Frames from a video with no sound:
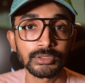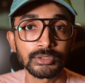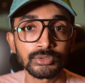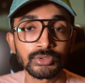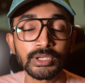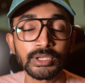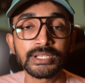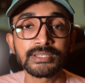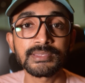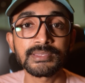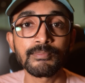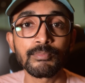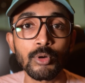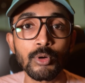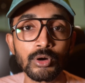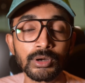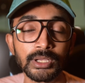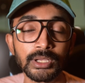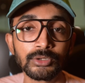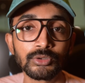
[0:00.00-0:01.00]
So it is
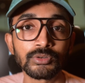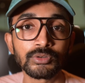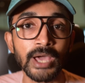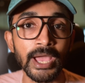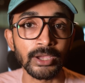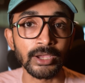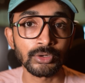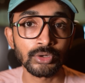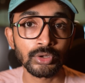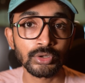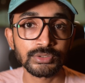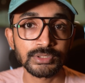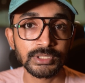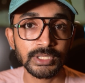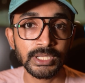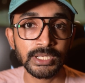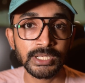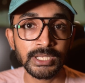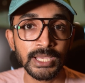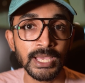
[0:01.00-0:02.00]
important to diagnose
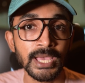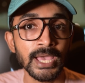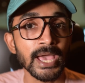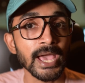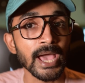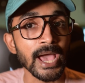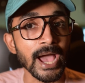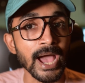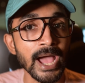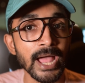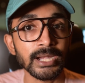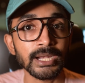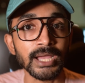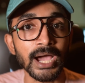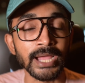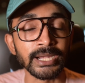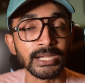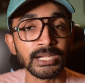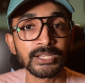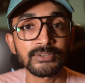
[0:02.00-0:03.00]
it and
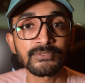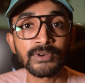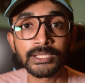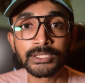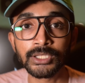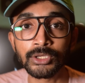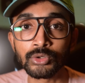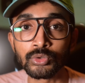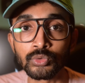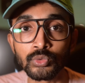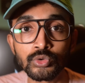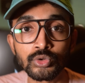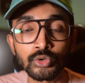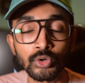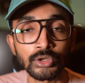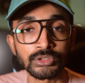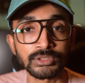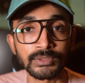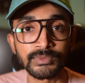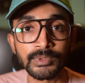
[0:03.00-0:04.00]
identify the root
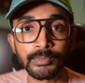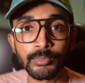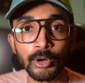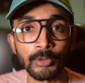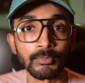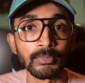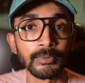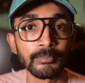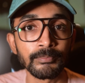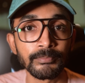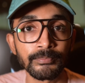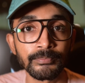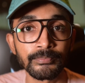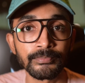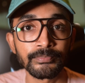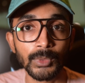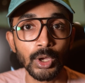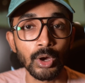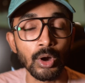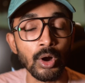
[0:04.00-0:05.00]
cause of the problem.
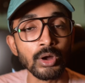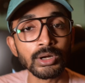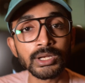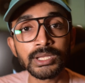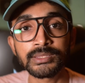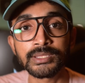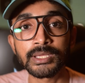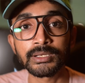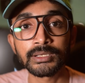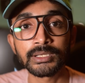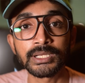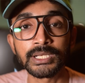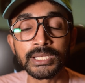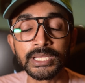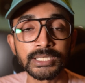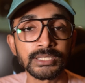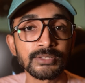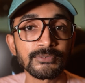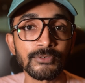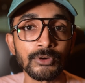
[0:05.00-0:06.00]
Only then
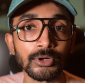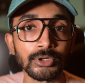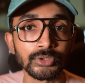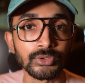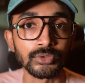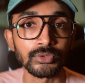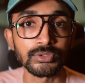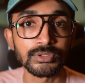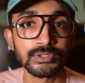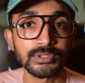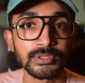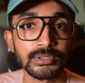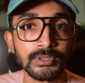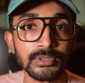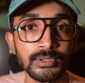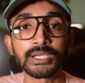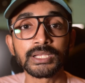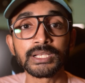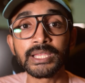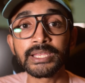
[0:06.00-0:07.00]
clear the fault codes.
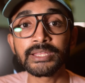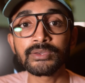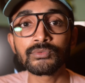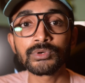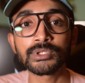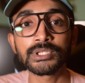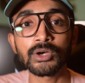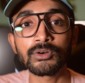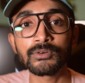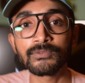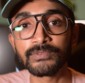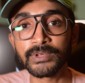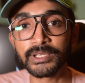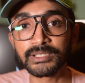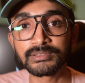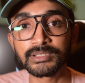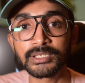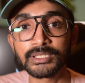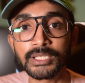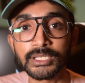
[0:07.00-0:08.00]
Clearing without
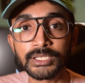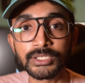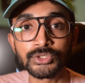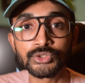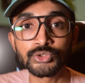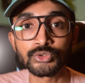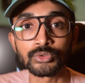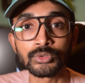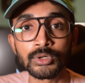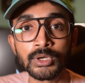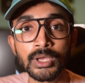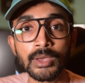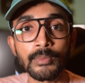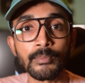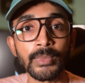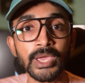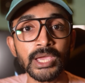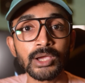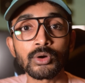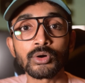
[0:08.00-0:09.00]
fixing the issue
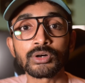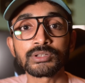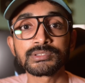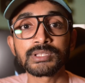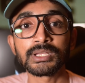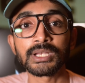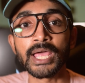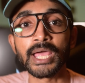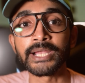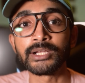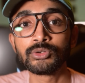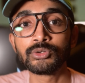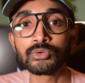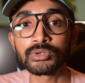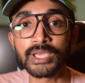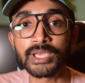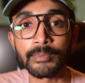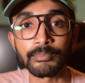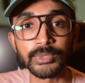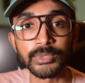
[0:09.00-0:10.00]
may cause the light to
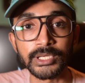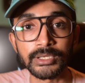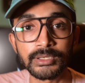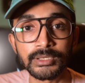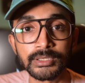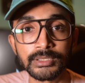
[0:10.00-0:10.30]
reappear.